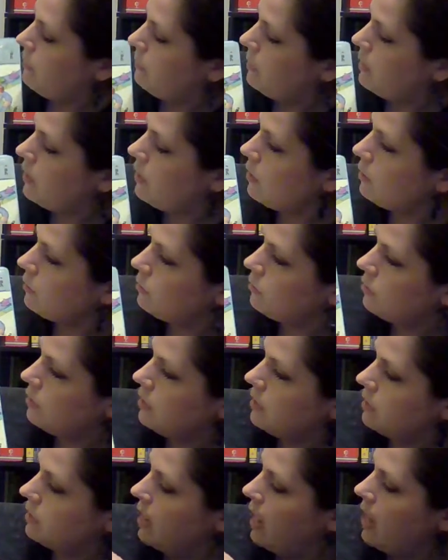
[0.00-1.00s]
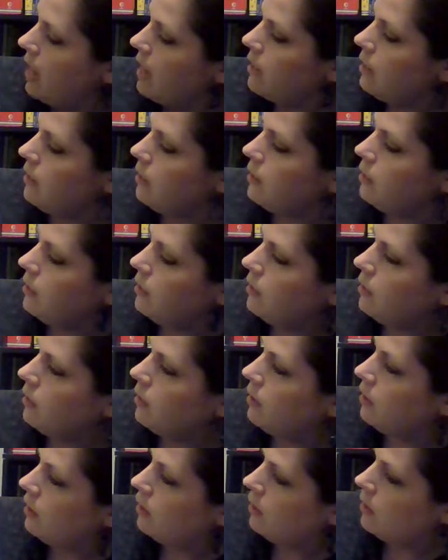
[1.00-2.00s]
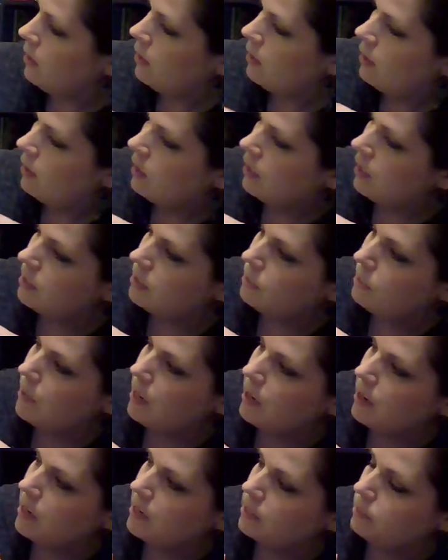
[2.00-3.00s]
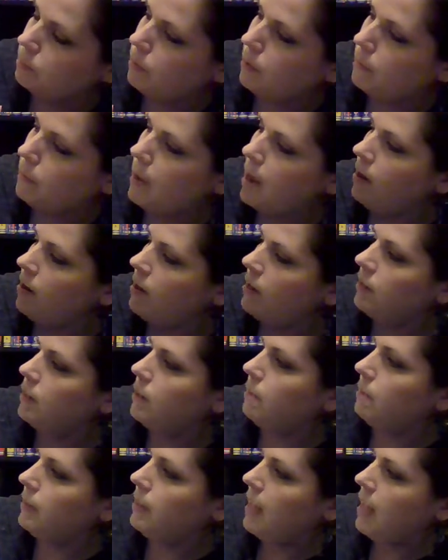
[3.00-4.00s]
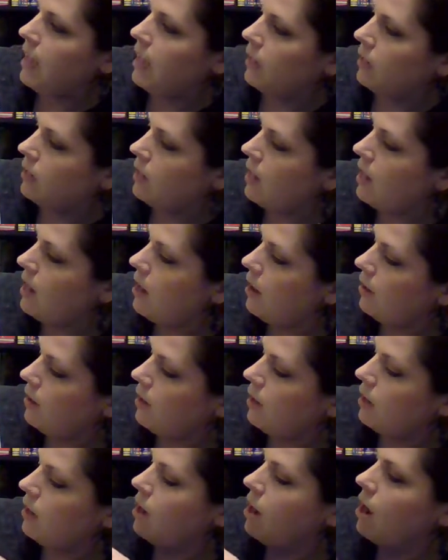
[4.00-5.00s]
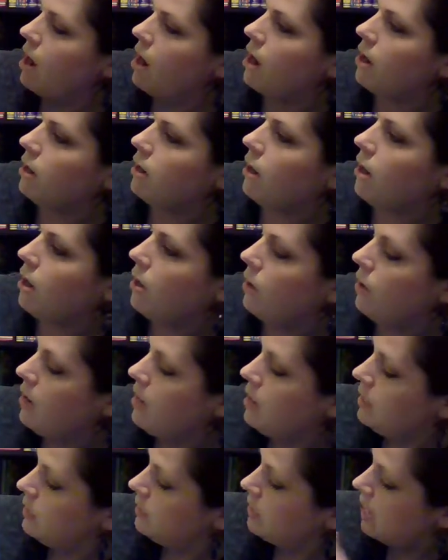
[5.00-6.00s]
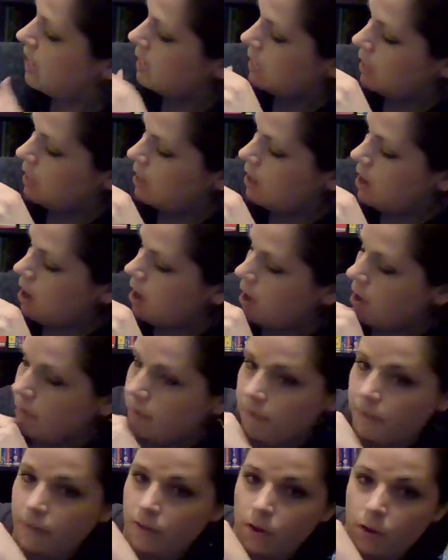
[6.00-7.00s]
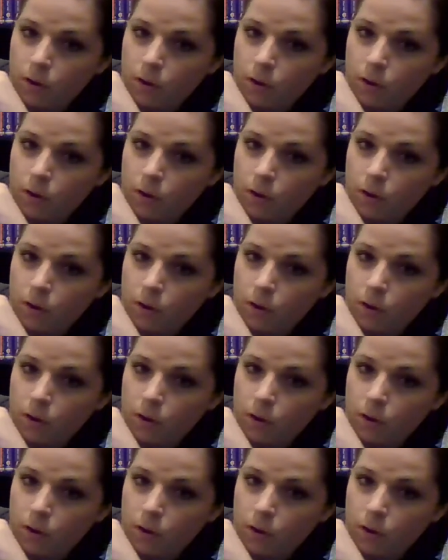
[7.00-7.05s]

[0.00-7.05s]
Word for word: But it goes through the entire experience, preparing the plane, carrying cargo, taking off.